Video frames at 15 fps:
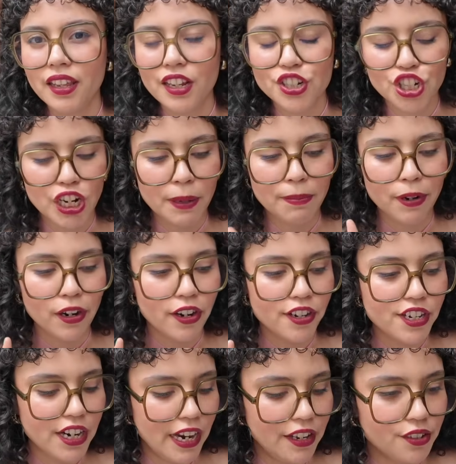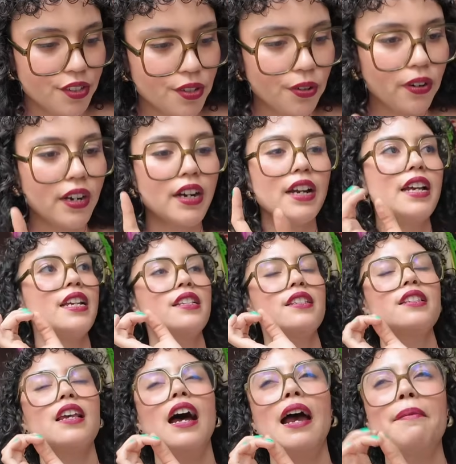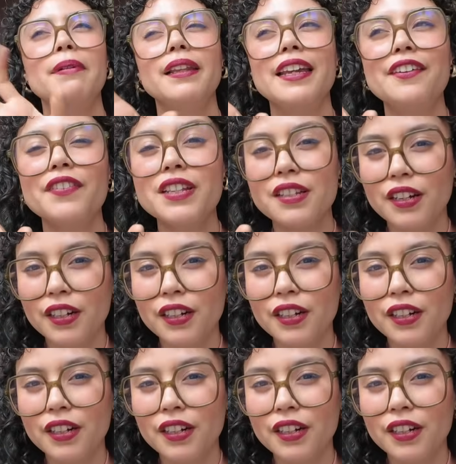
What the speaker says: a cheaper chain store is, I believe it's